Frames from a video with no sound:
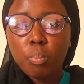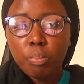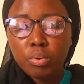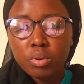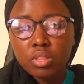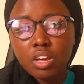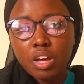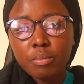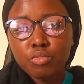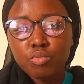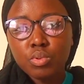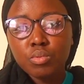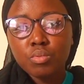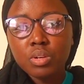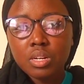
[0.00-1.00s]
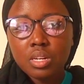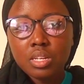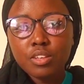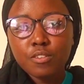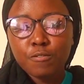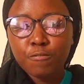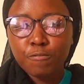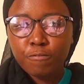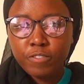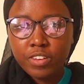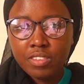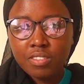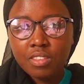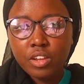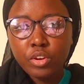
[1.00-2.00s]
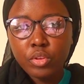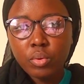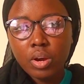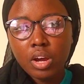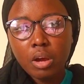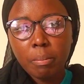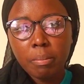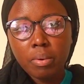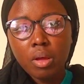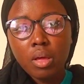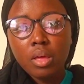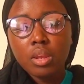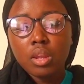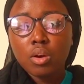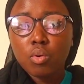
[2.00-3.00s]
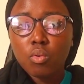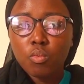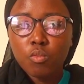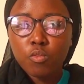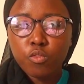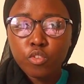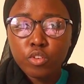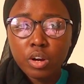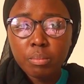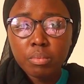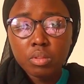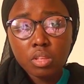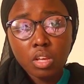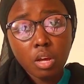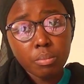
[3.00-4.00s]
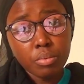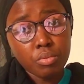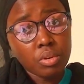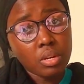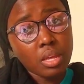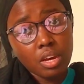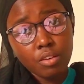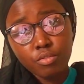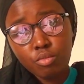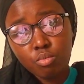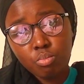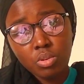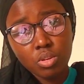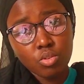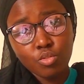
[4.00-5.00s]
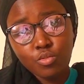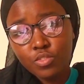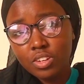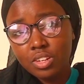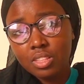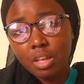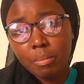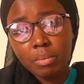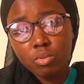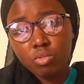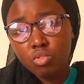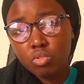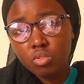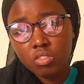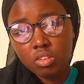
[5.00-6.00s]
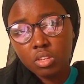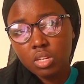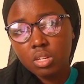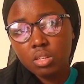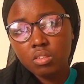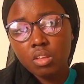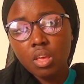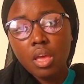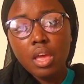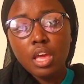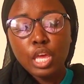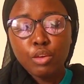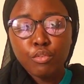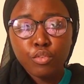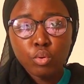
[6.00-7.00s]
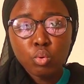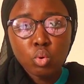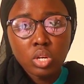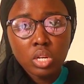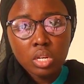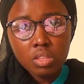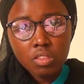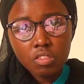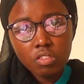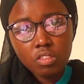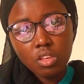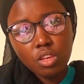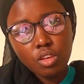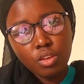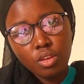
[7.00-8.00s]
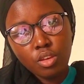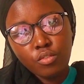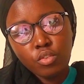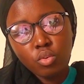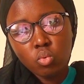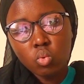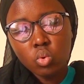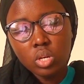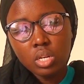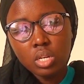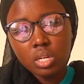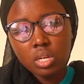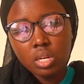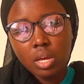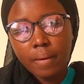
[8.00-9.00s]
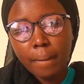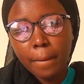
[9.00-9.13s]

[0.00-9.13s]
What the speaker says: bootcamps will really fasten you up. Now, for a bootcamp, you really have to be confident about your skills. If you're good in C, if you're good in